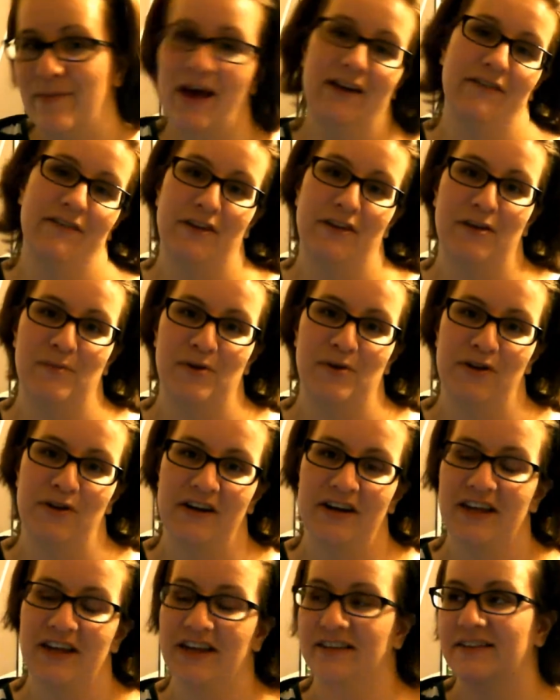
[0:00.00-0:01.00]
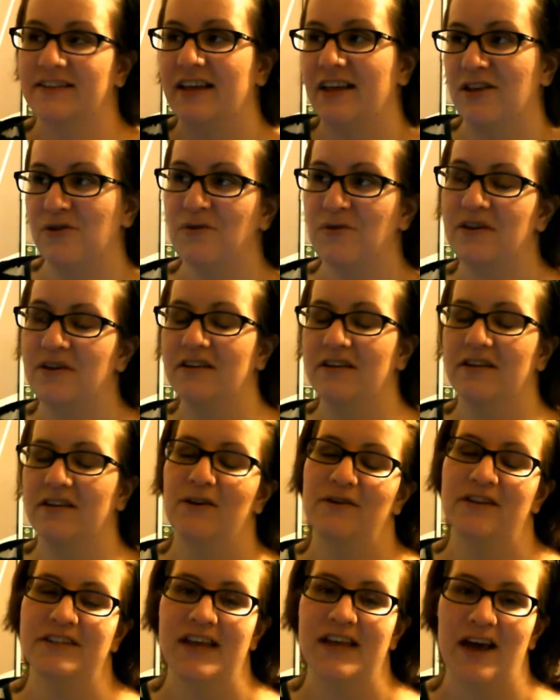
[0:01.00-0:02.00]
out of the community and say, "You need to go
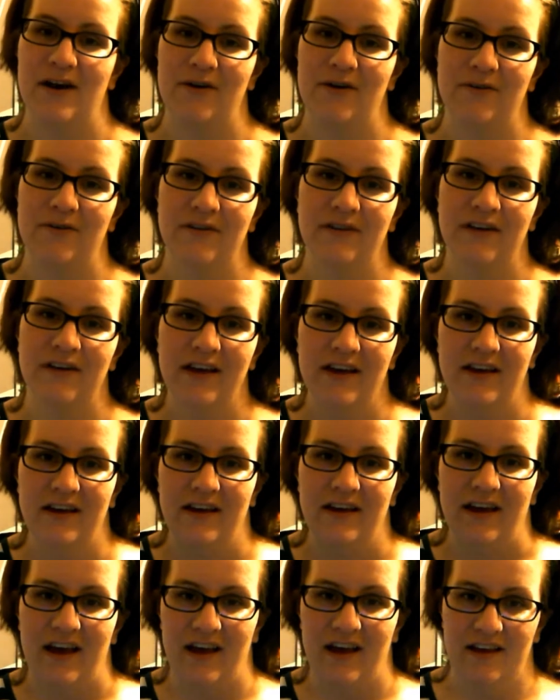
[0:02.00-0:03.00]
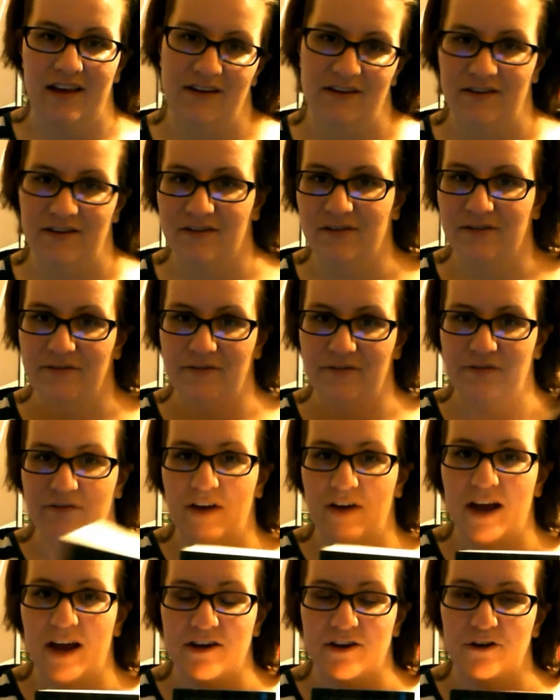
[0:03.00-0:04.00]
to town and
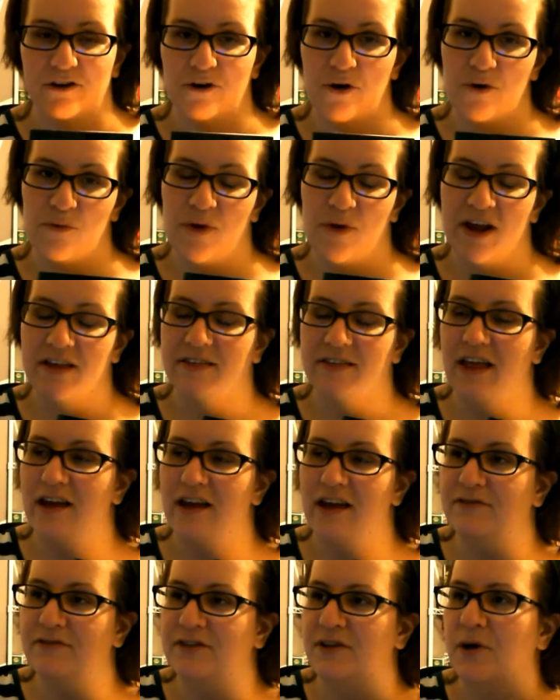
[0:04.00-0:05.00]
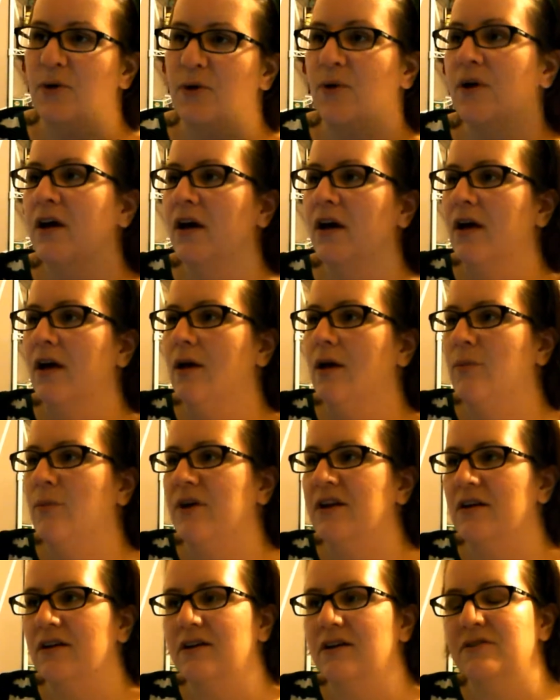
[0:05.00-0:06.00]
find your own way in life. So
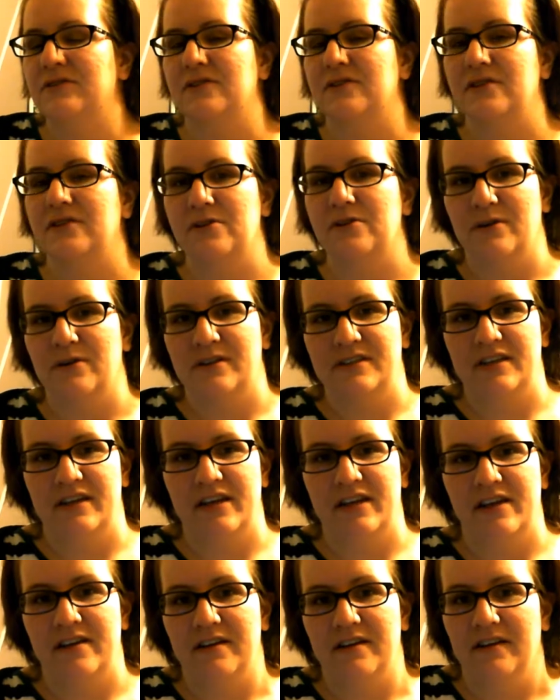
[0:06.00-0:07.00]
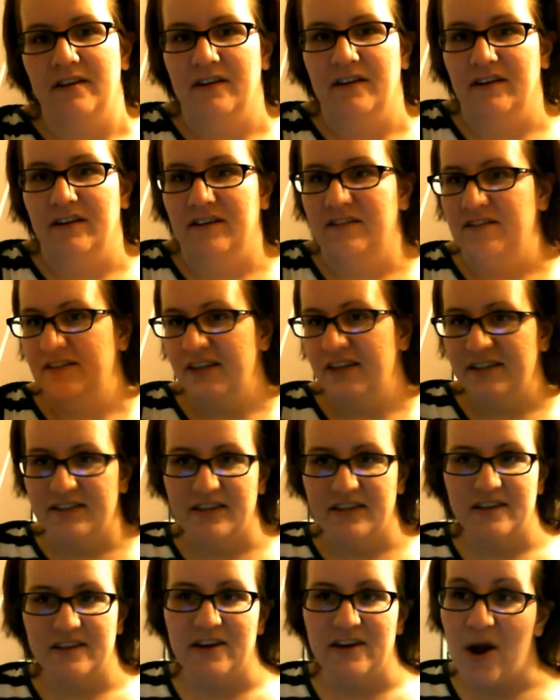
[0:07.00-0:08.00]
Peter goes to New York City,
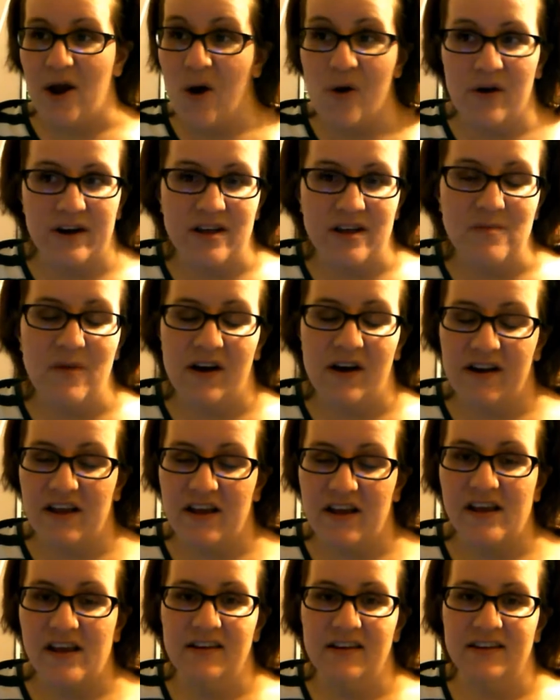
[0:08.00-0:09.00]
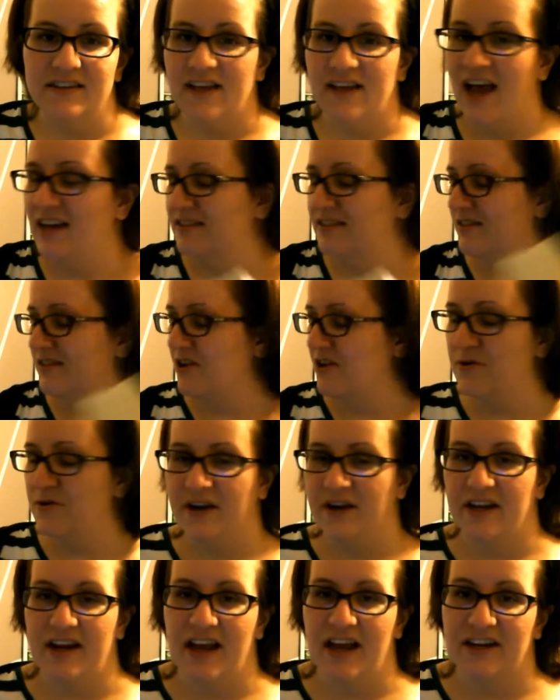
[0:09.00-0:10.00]
doesn't know anybody, has no
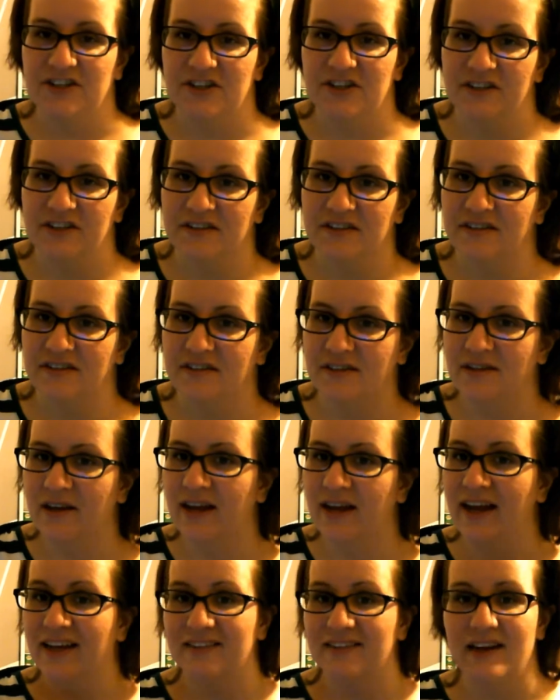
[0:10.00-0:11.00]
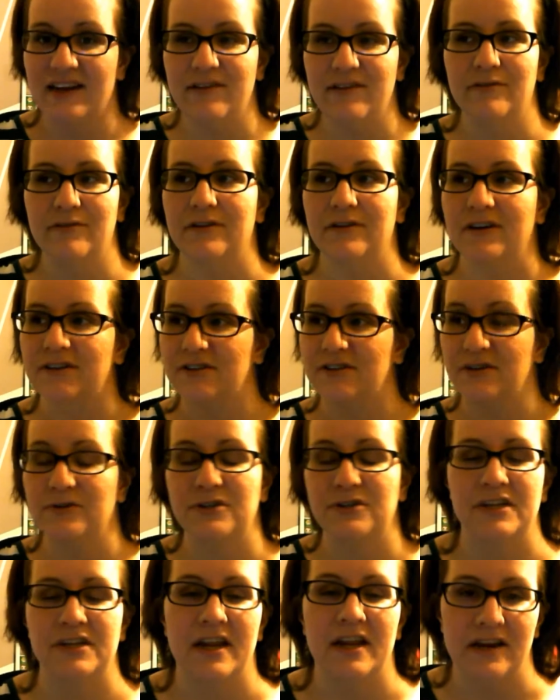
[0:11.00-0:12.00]
connections, has never
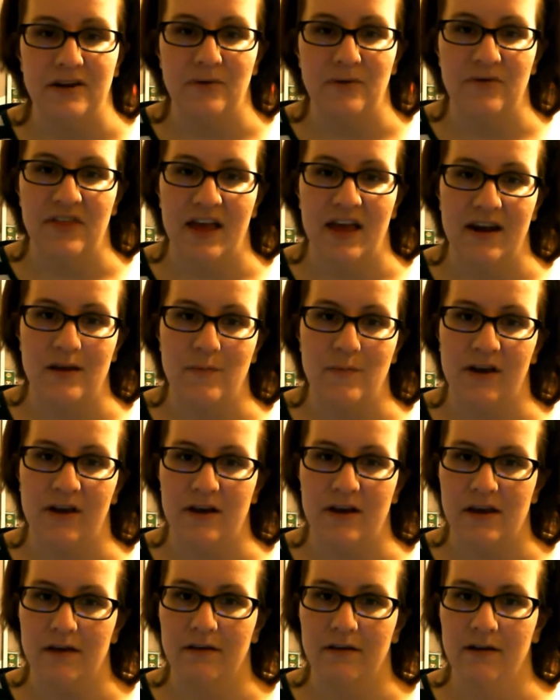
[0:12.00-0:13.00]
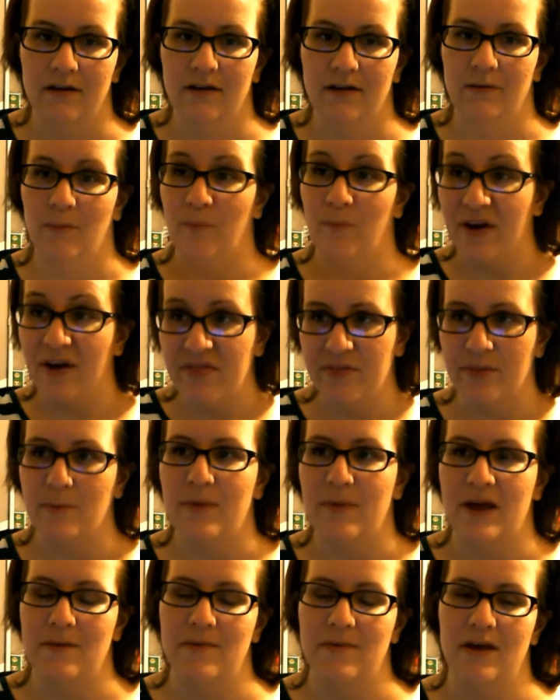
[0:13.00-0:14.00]
associated with anybody but the
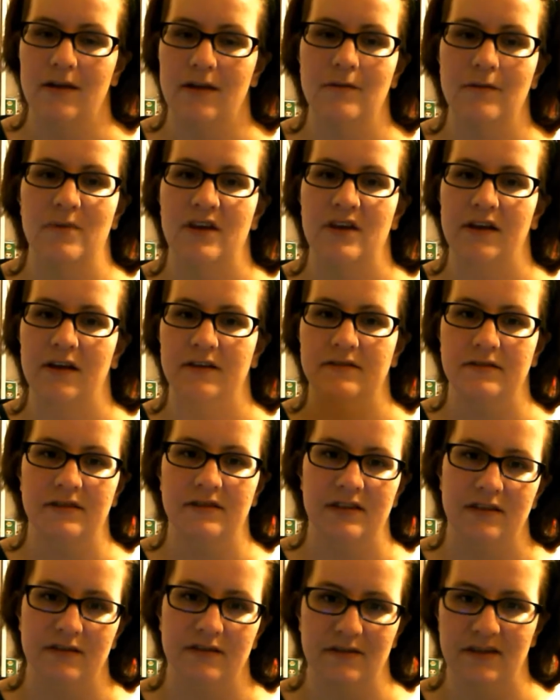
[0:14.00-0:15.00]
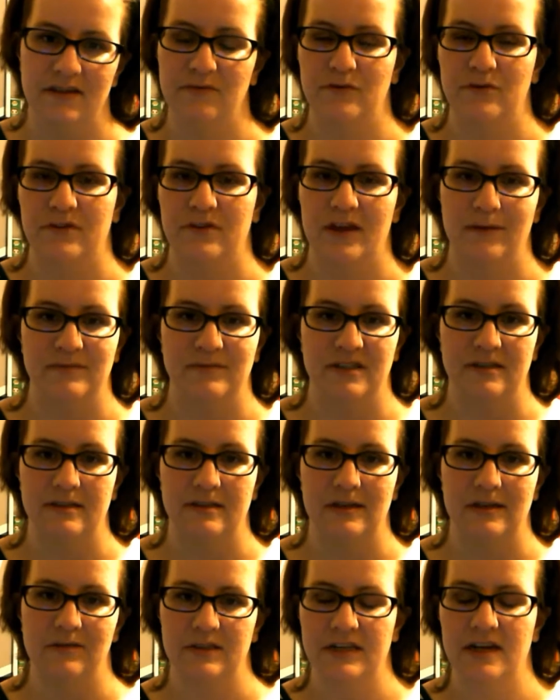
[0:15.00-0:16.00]
Baymen because he's lived with them since
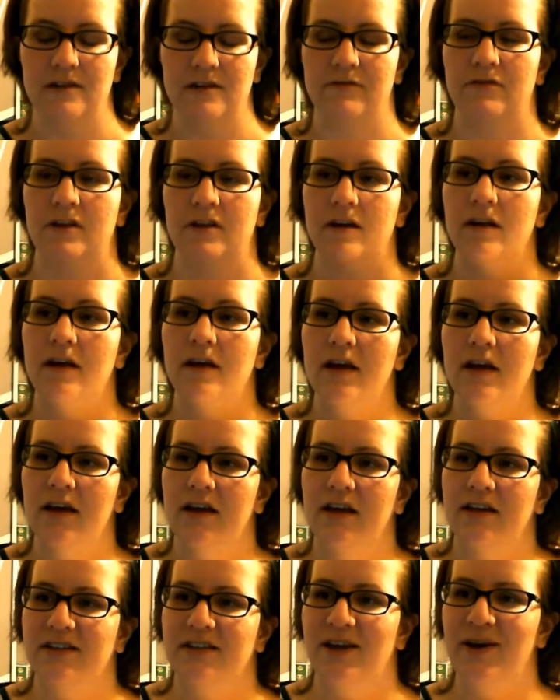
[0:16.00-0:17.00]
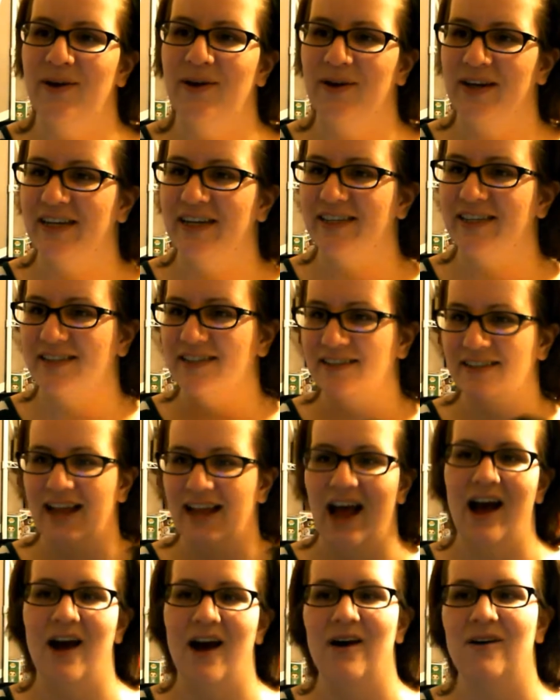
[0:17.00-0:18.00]
he was an infant. So he's just
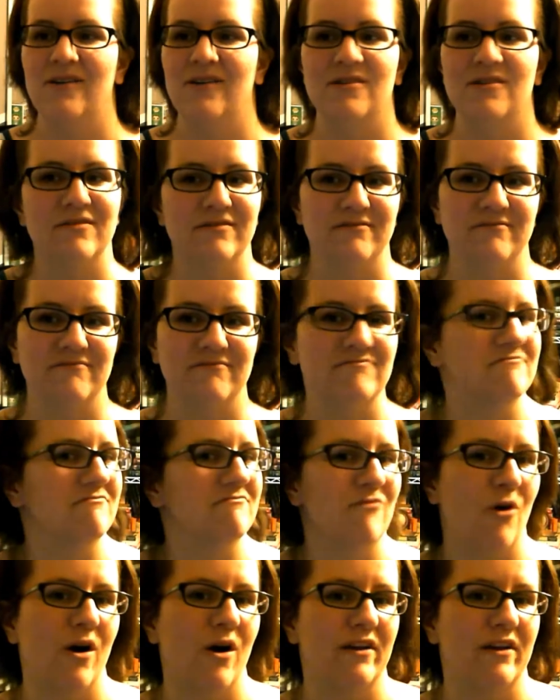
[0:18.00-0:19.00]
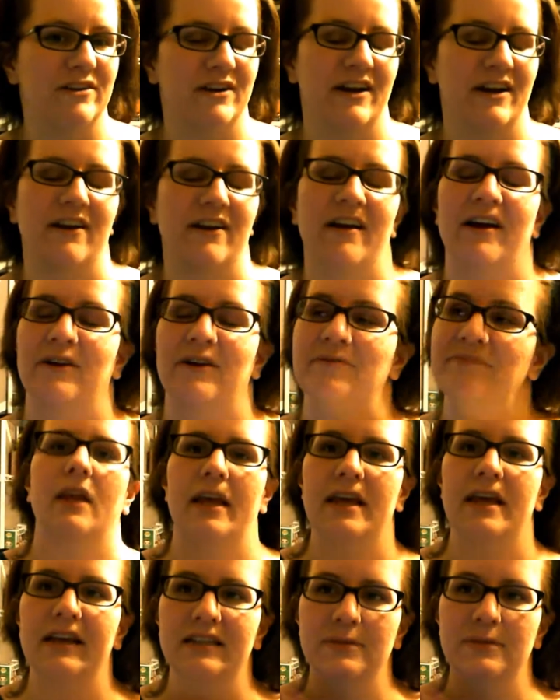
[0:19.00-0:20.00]
out wandering around.
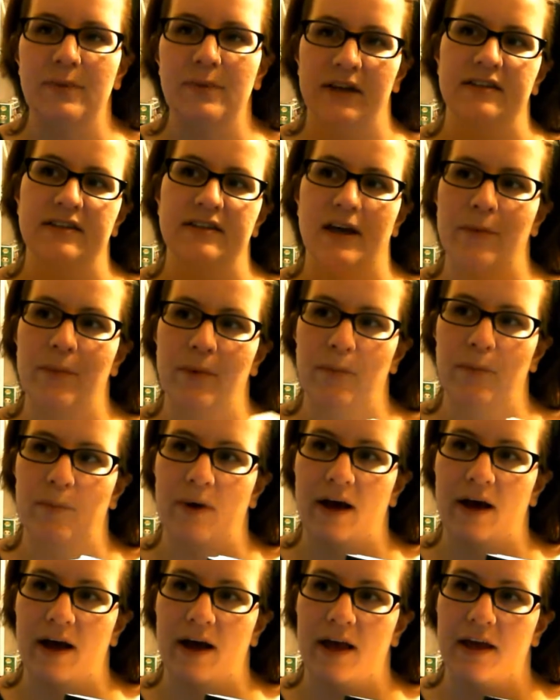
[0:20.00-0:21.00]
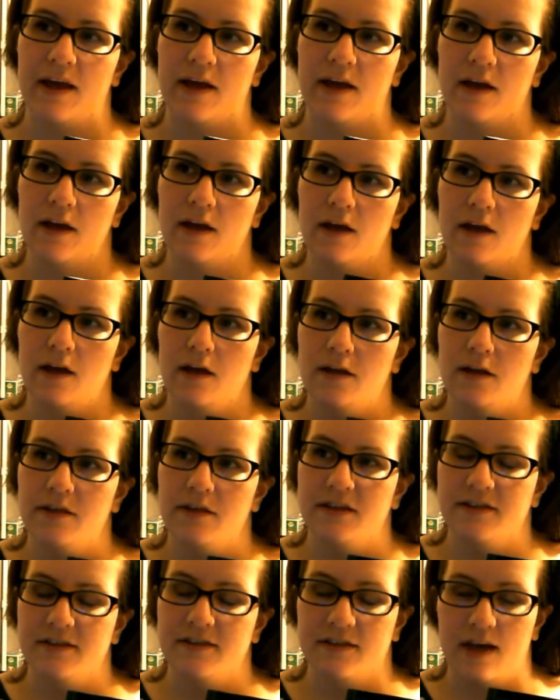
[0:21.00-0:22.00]
He gets picked up by
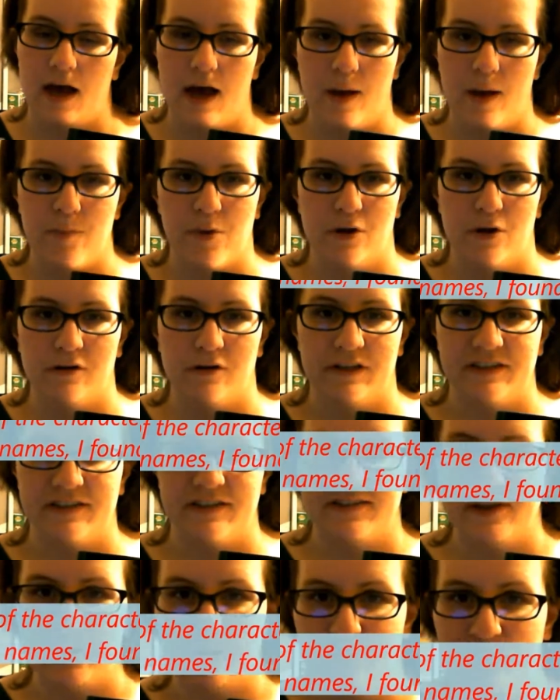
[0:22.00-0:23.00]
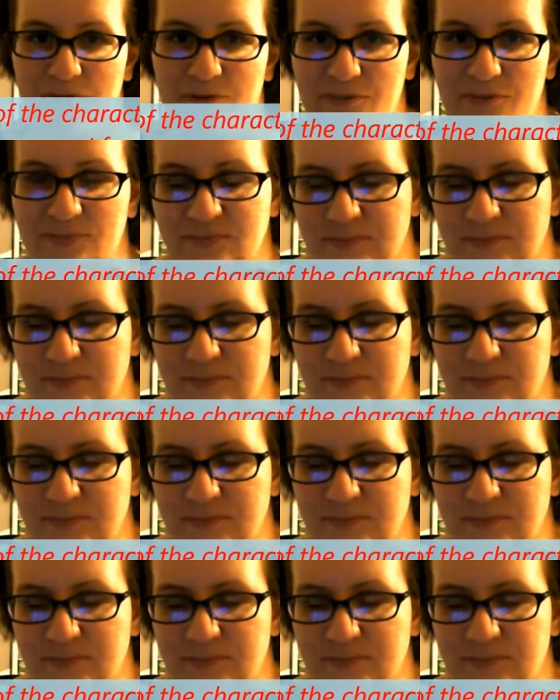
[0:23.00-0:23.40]
this guy, Pearlie Soames,